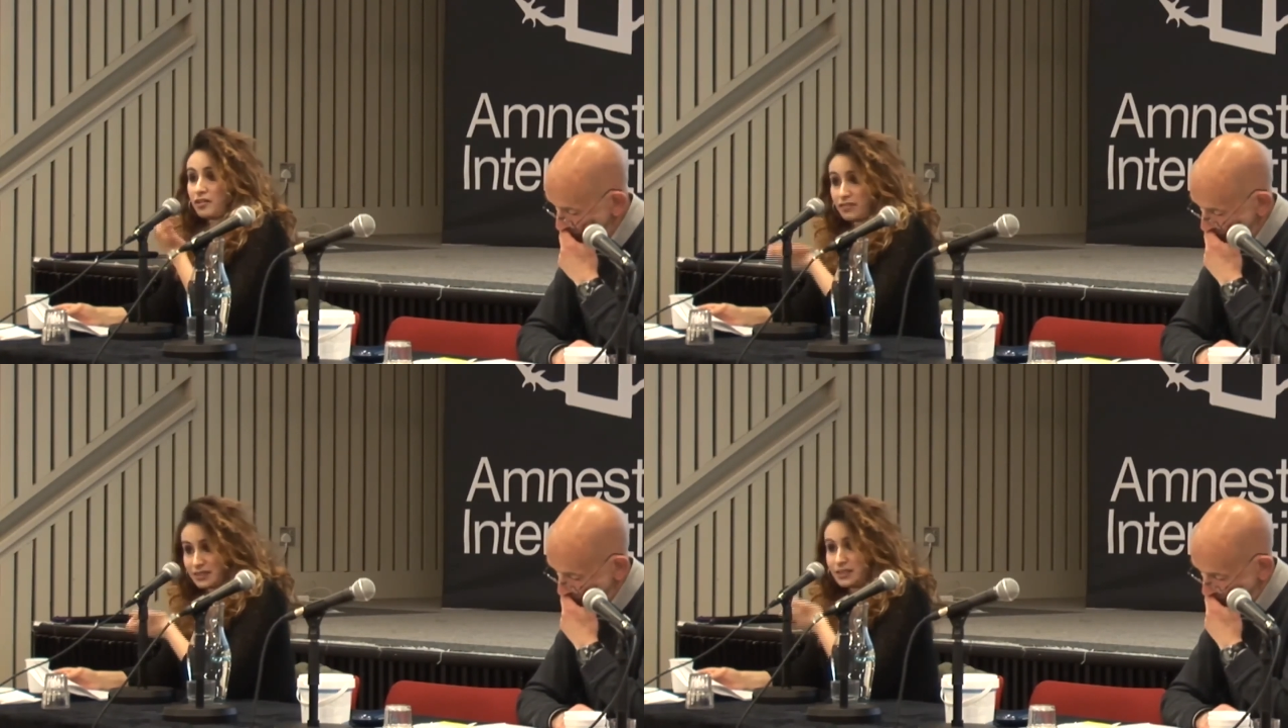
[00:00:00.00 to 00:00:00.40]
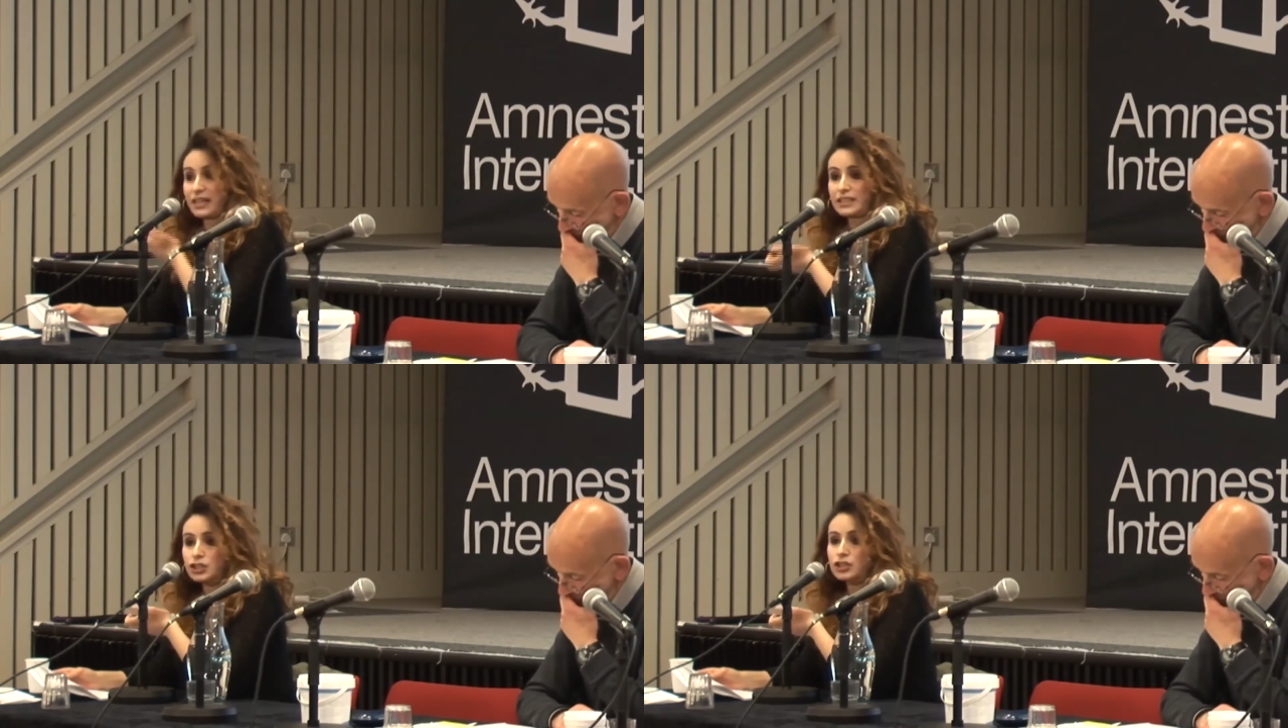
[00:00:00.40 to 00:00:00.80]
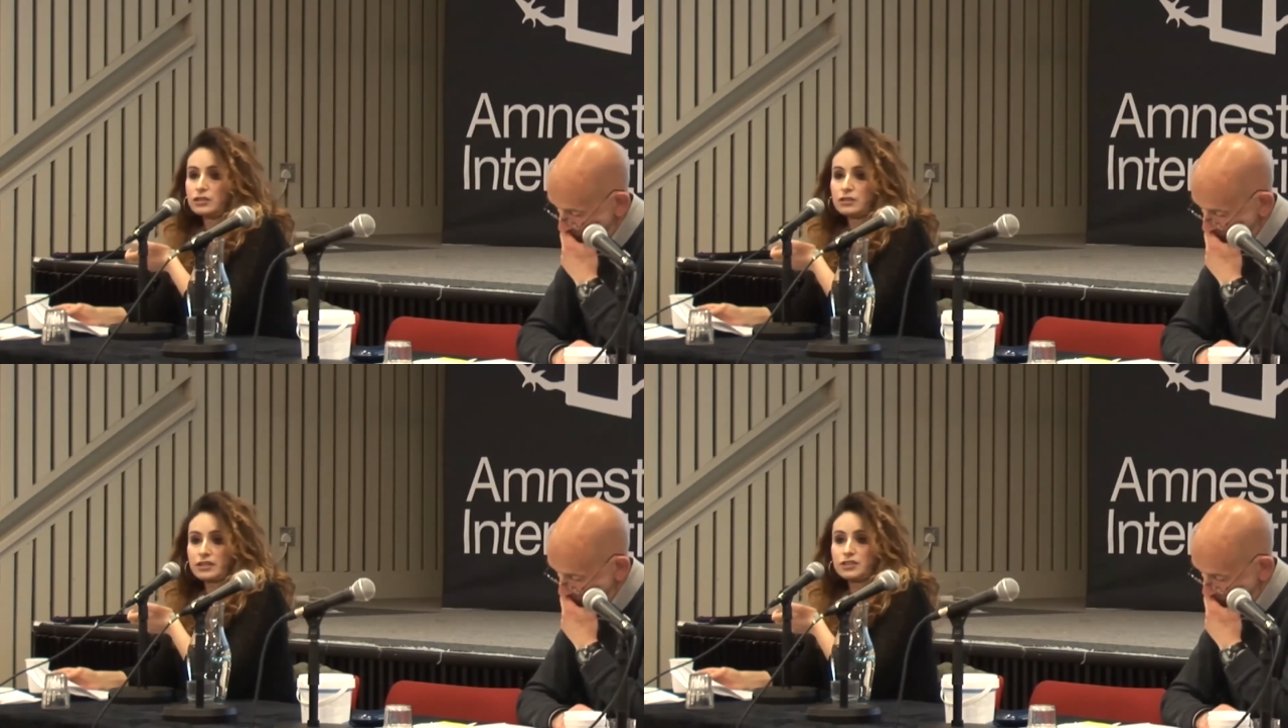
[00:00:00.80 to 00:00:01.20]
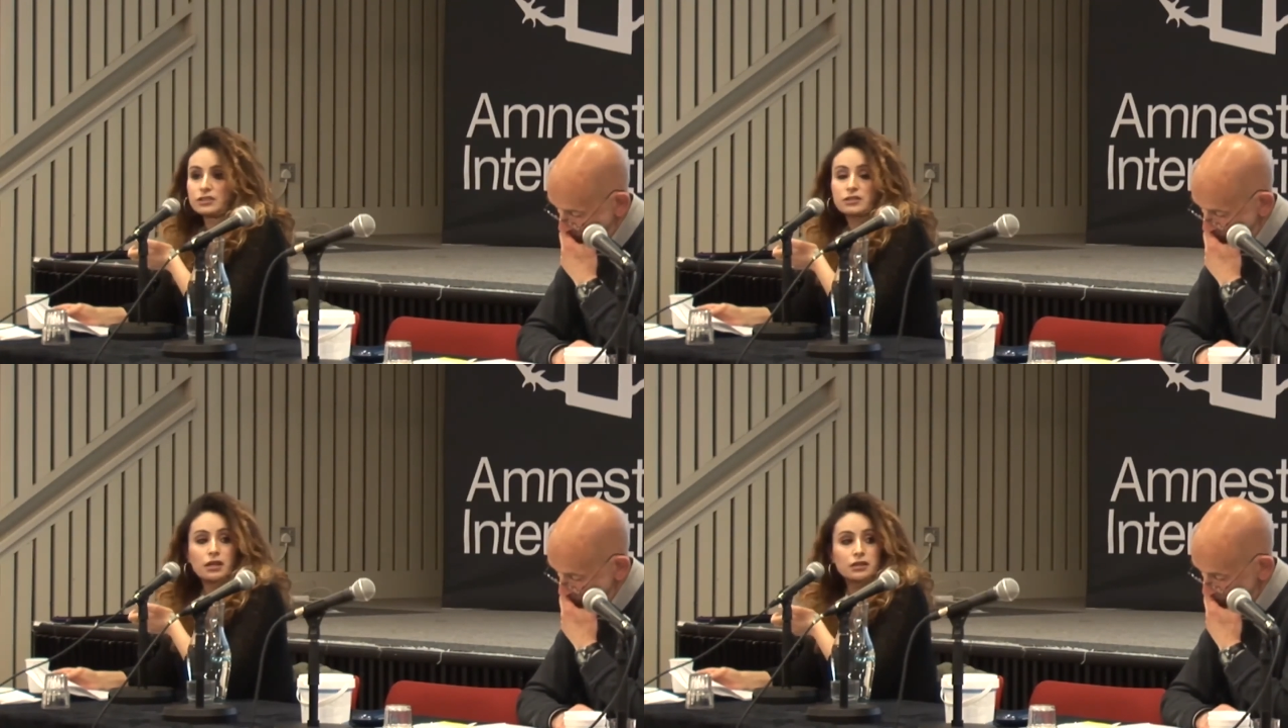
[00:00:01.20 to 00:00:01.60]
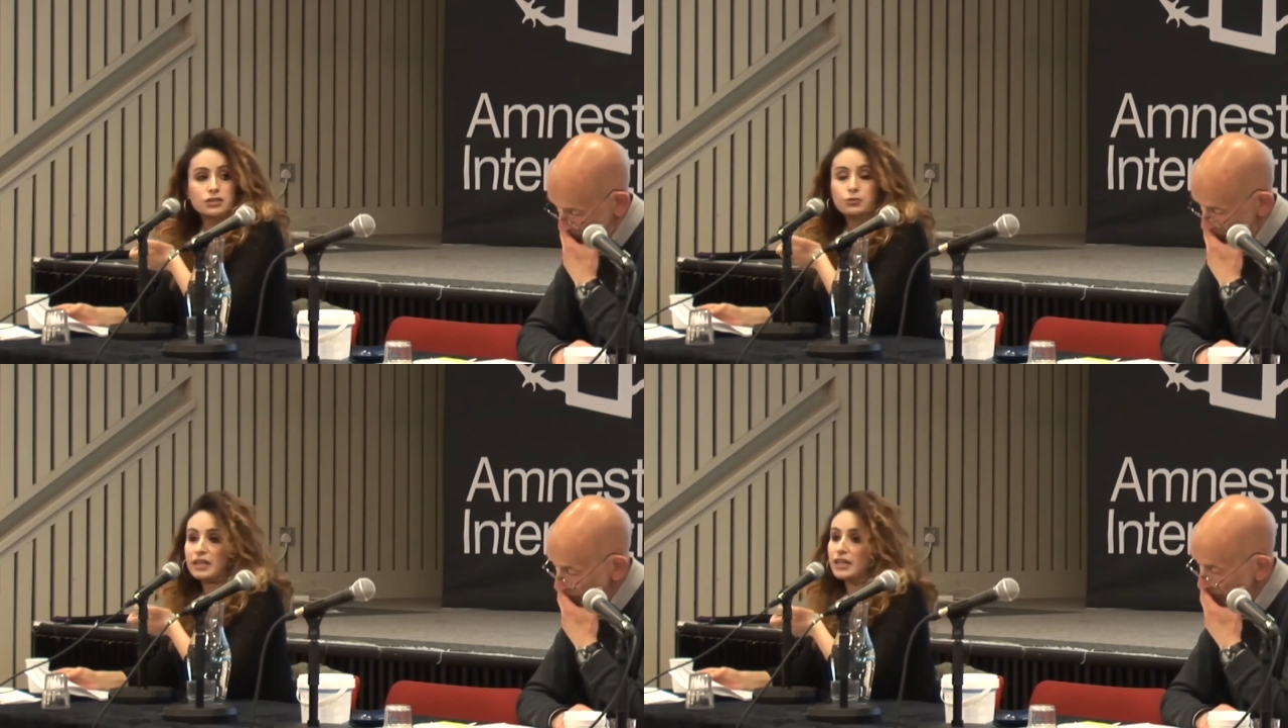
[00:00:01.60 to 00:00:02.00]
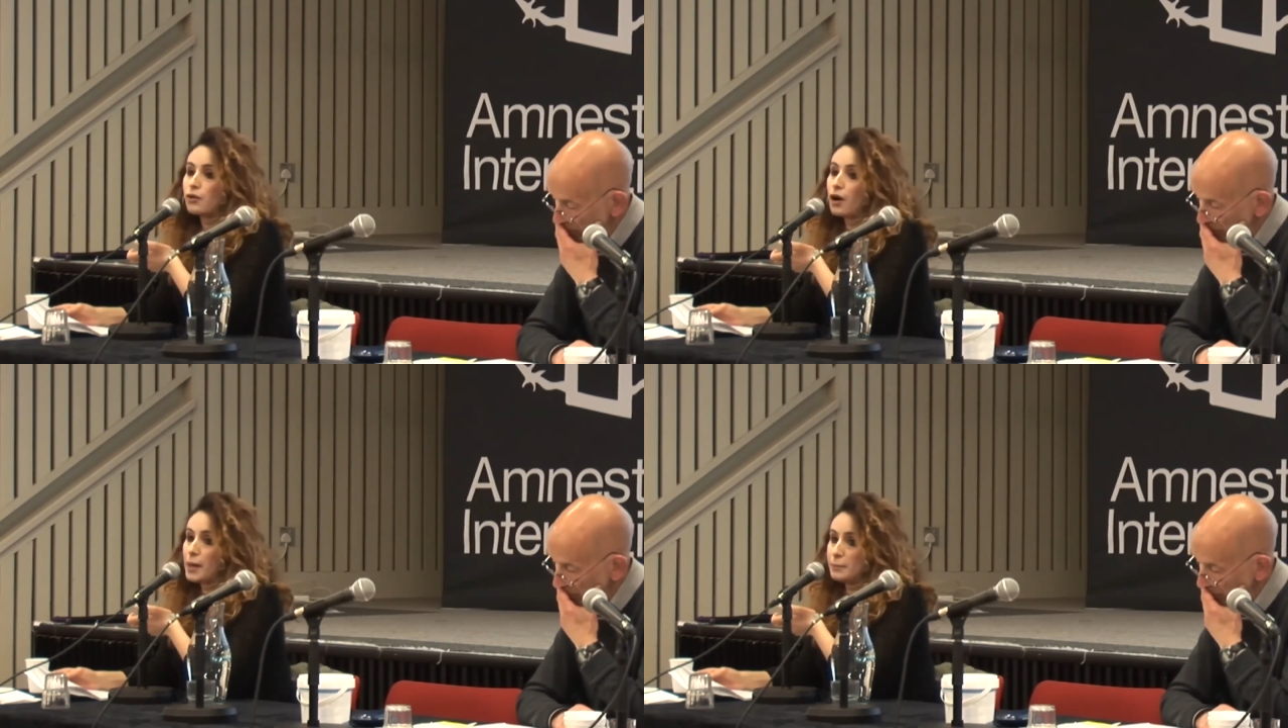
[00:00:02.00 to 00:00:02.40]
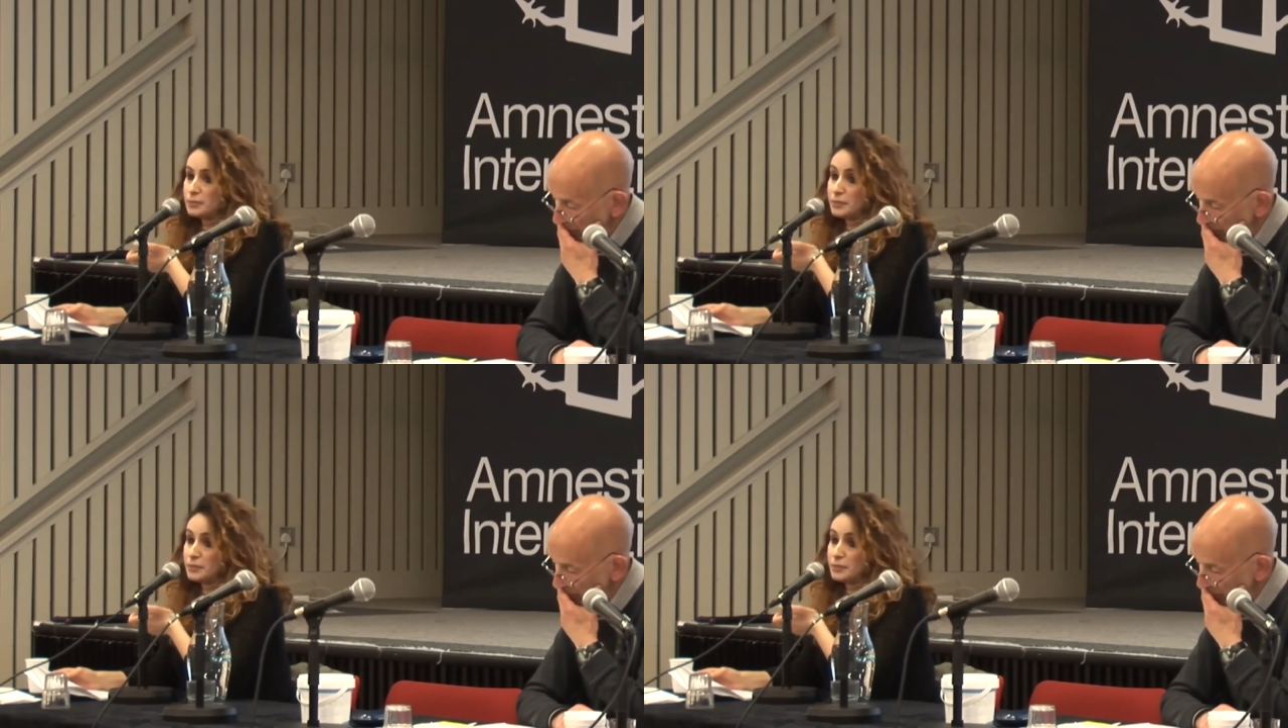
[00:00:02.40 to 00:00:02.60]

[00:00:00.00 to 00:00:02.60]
investigation into certain Israeli crimes,